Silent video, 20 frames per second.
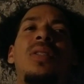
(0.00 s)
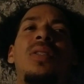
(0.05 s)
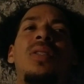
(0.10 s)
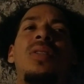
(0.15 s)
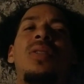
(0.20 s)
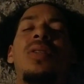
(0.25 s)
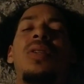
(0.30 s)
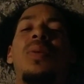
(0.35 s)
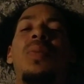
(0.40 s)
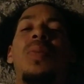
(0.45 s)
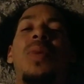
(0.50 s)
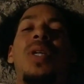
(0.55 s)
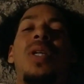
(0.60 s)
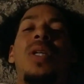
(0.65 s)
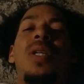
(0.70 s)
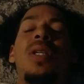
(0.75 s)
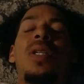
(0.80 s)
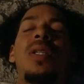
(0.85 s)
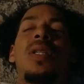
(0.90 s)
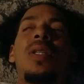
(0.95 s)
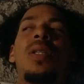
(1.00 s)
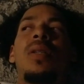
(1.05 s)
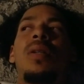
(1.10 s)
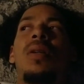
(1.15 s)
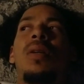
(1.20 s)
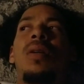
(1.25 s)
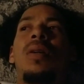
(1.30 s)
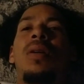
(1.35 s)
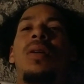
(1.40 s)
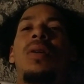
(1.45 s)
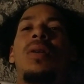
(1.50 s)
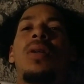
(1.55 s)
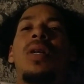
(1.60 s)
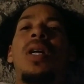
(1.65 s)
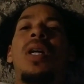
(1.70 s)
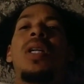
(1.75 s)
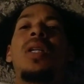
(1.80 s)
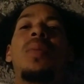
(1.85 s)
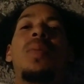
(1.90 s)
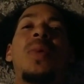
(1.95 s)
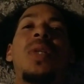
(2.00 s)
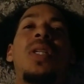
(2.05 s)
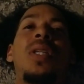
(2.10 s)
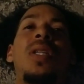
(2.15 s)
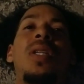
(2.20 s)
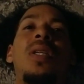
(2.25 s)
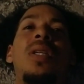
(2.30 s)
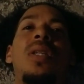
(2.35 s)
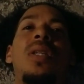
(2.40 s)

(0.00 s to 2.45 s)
you can make all kind of money,